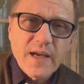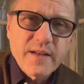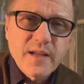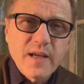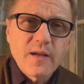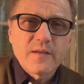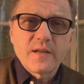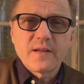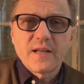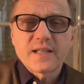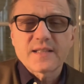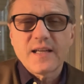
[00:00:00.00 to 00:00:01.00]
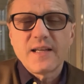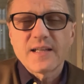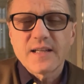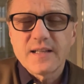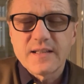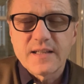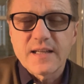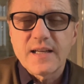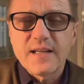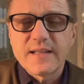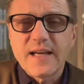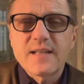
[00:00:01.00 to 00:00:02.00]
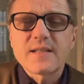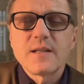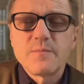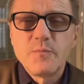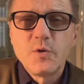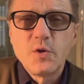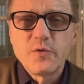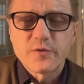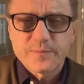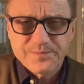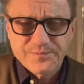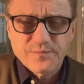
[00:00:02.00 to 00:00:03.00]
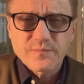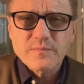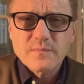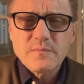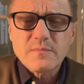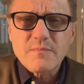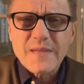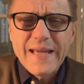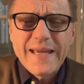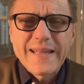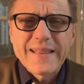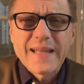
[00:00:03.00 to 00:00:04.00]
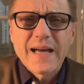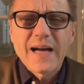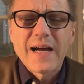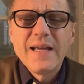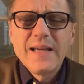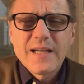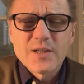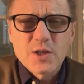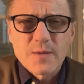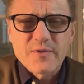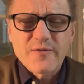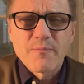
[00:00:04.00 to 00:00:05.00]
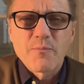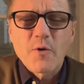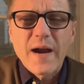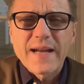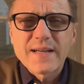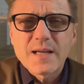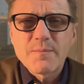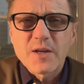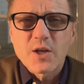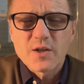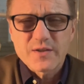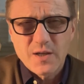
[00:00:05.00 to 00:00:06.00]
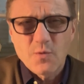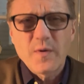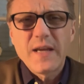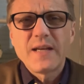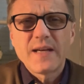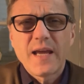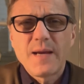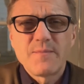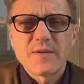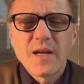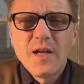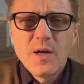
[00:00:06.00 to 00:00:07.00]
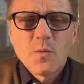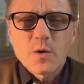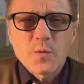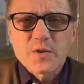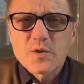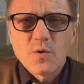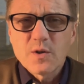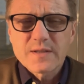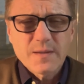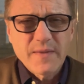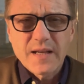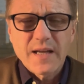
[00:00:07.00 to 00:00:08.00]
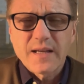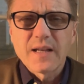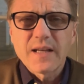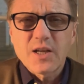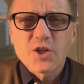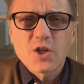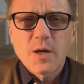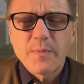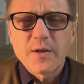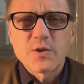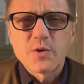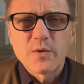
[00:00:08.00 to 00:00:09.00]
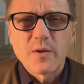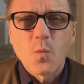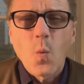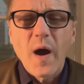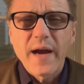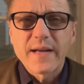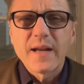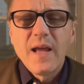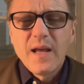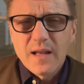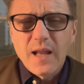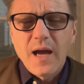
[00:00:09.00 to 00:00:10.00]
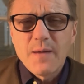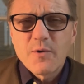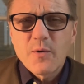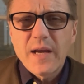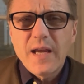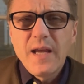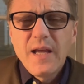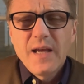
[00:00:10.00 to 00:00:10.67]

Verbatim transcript: Then he did an, uh, an, an excellent move in uh, in terms of branding because he renamed what was called something like a liquor shop into the wine library.